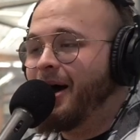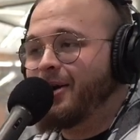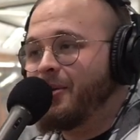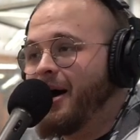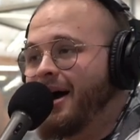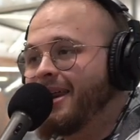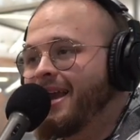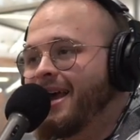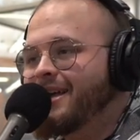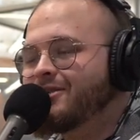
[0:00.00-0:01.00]
I don't mind.
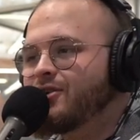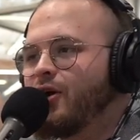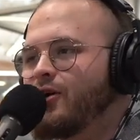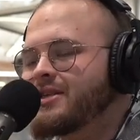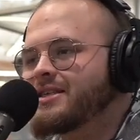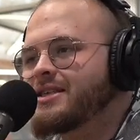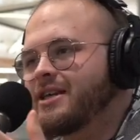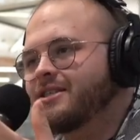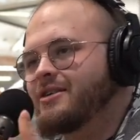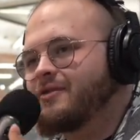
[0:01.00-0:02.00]
It's sort of a whole
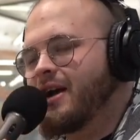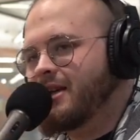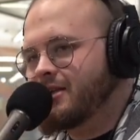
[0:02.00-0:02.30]
discussion, right?